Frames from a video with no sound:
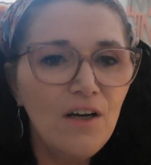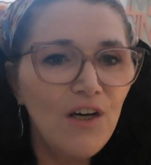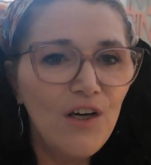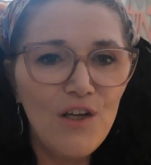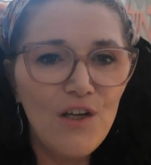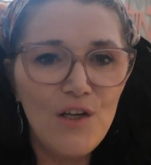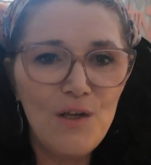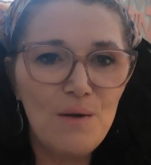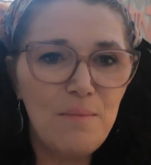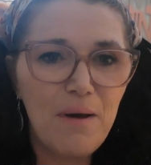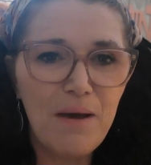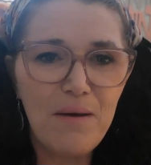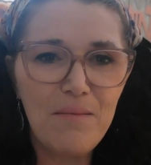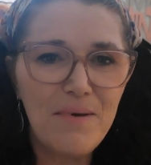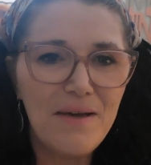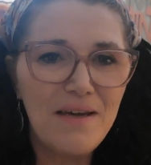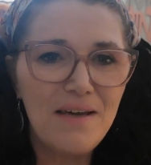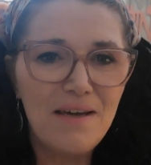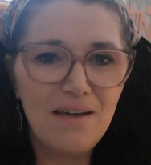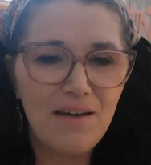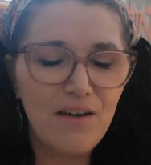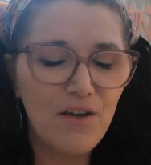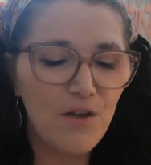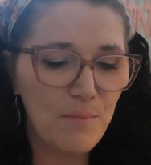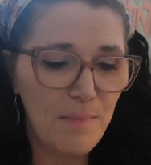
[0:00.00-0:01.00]
You may
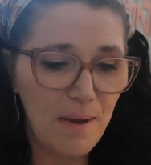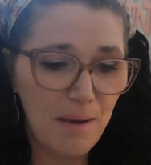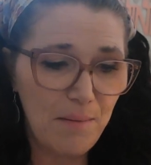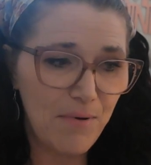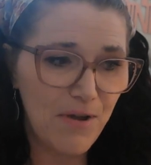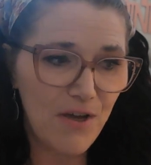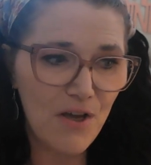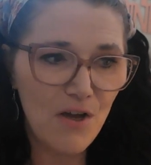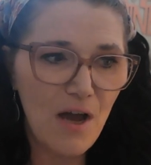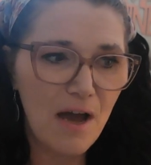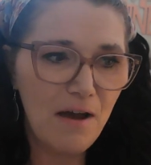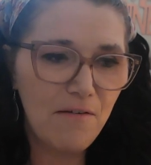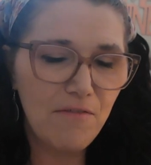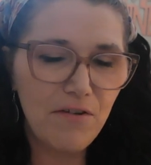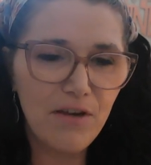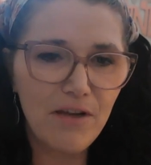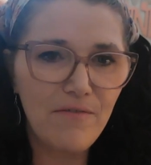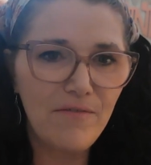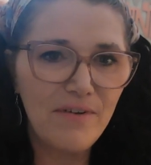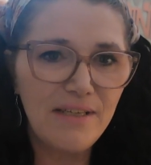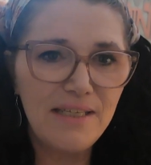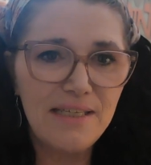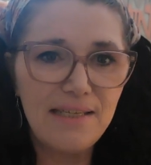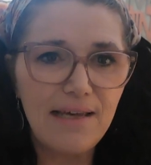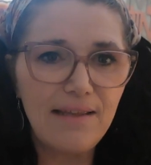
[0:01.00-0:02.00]
be, you maybe you haven't
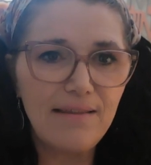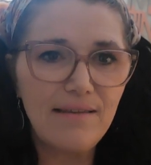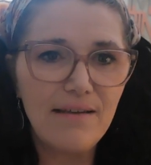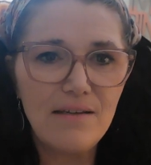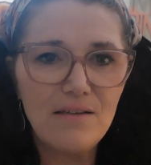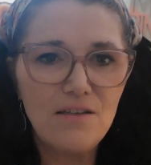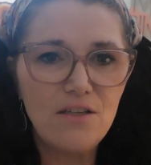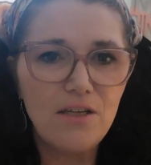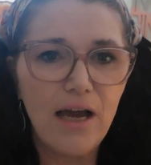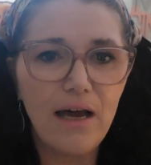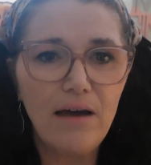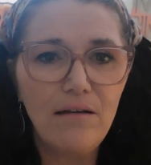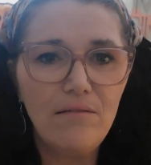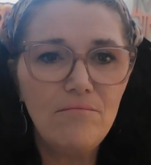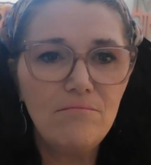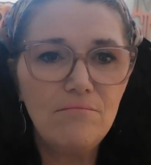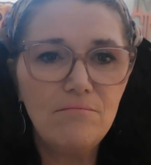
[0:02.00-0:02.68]
even said this yet.